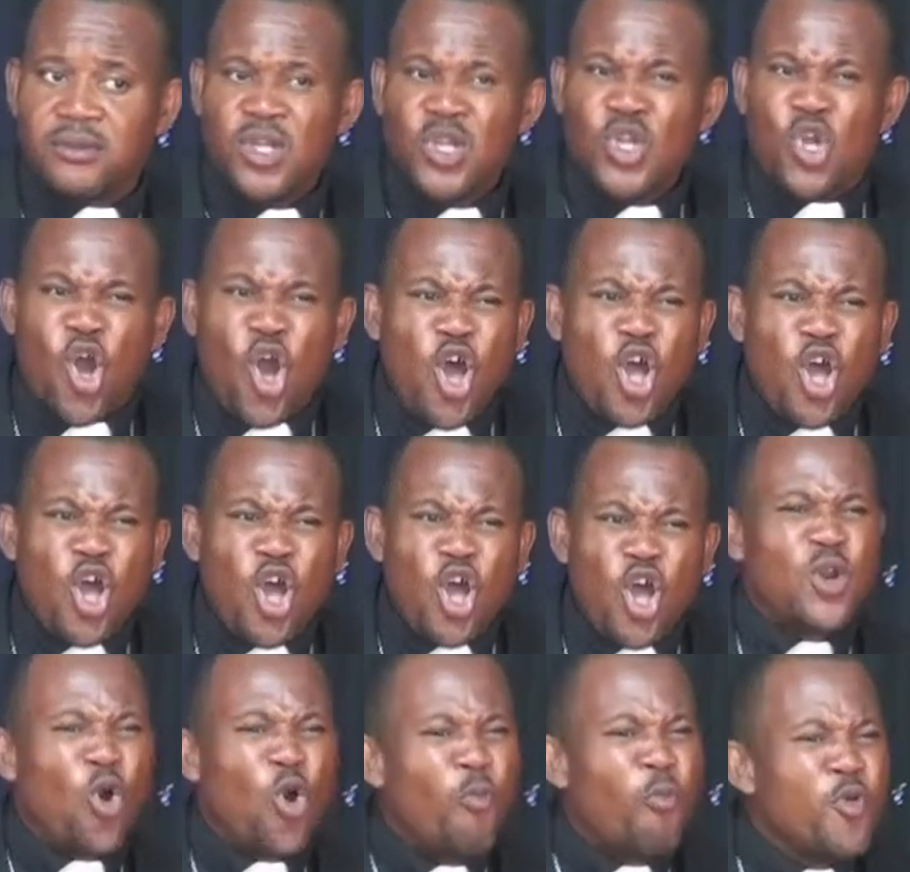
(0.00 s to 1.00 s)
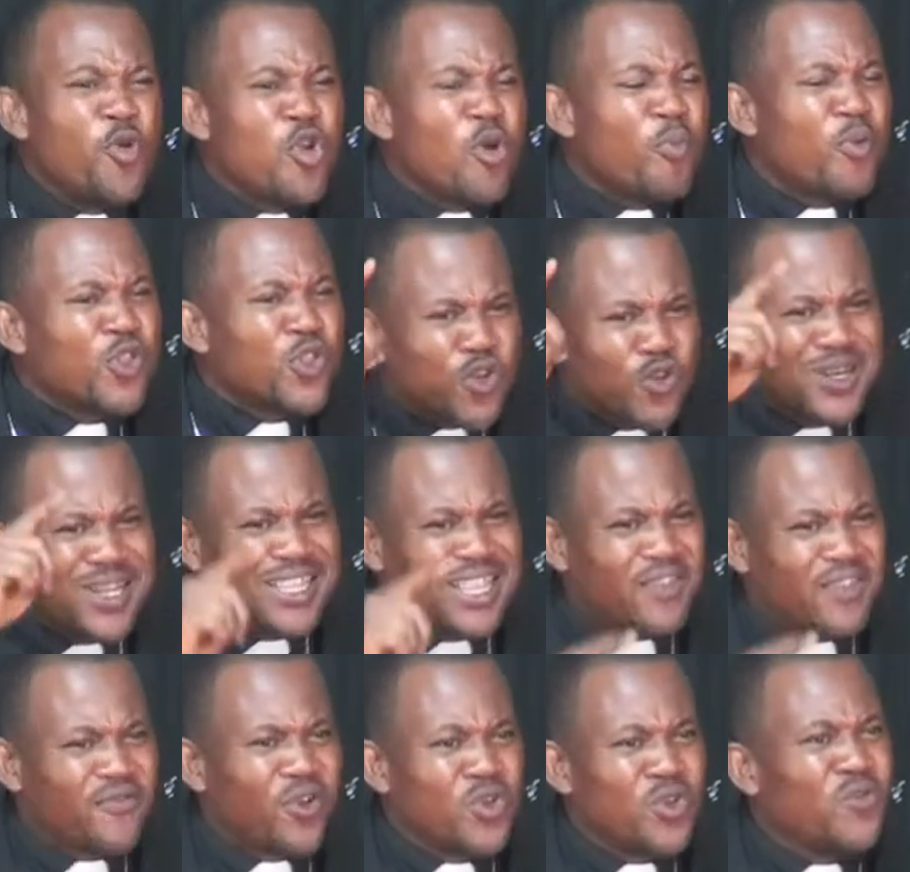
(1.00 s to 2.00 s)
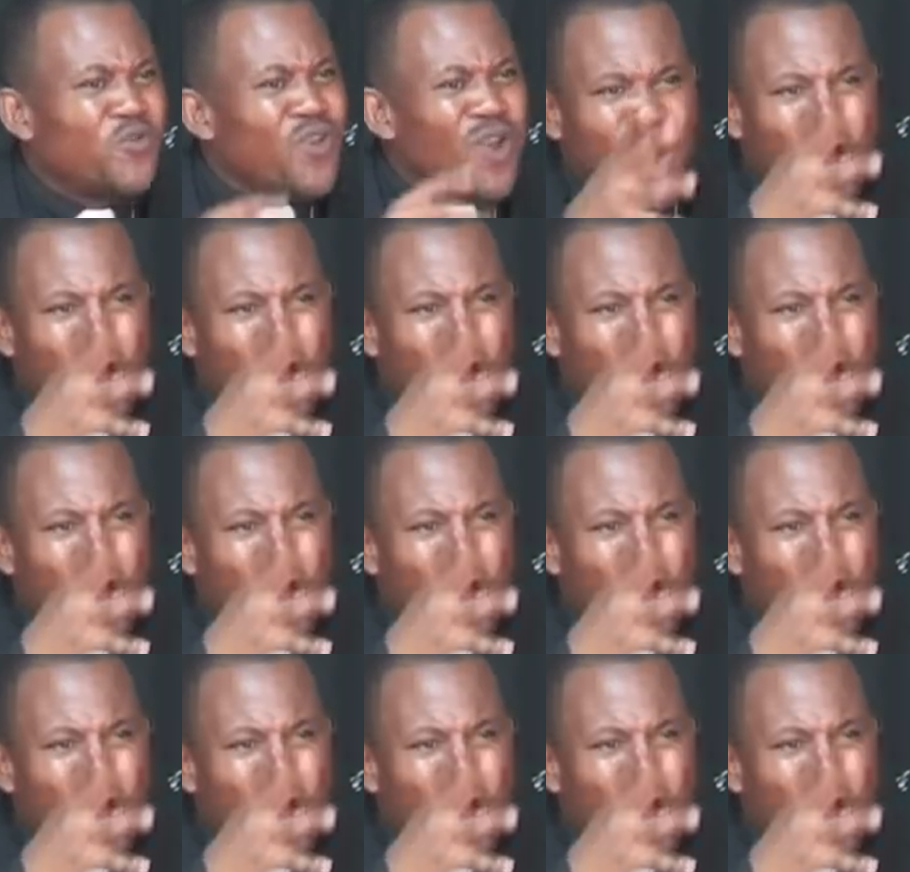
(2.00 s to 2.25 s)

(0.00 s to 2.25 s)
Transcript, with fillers: God will open opportunities for you if you are